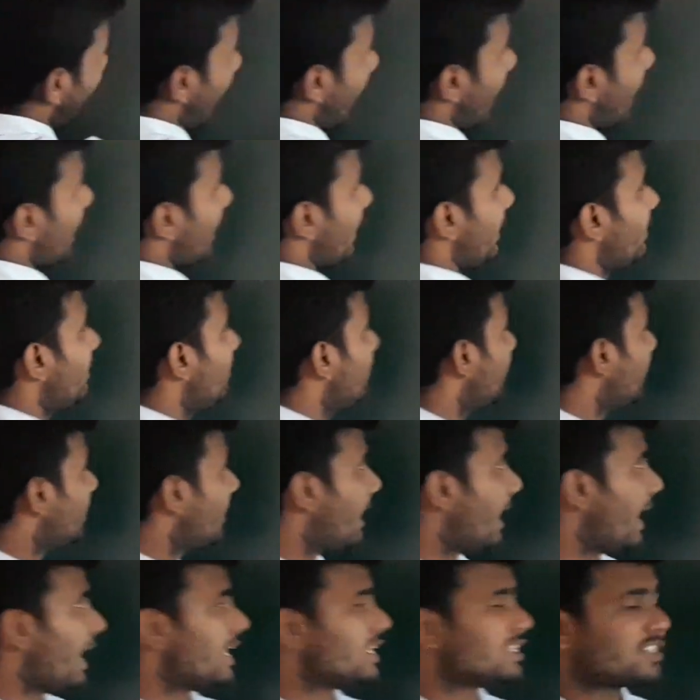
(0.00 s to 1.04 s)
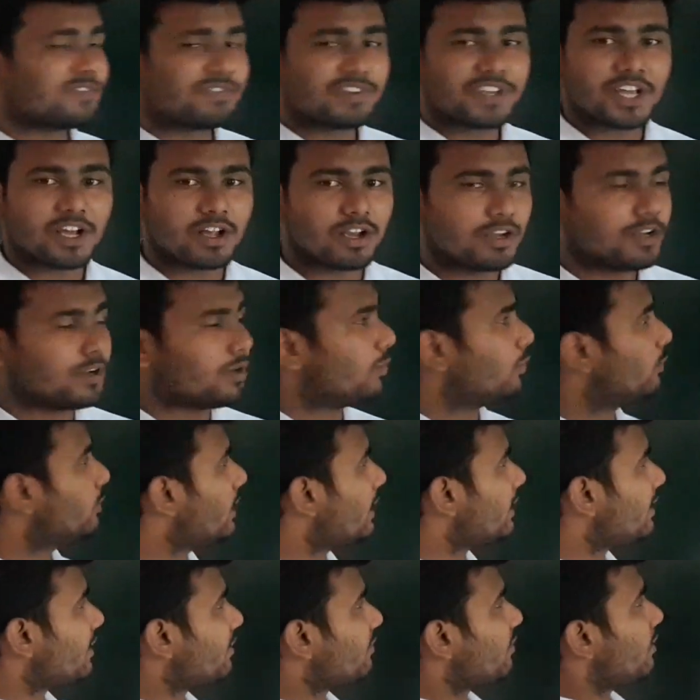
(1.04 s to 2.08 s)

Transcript: and as we all know that it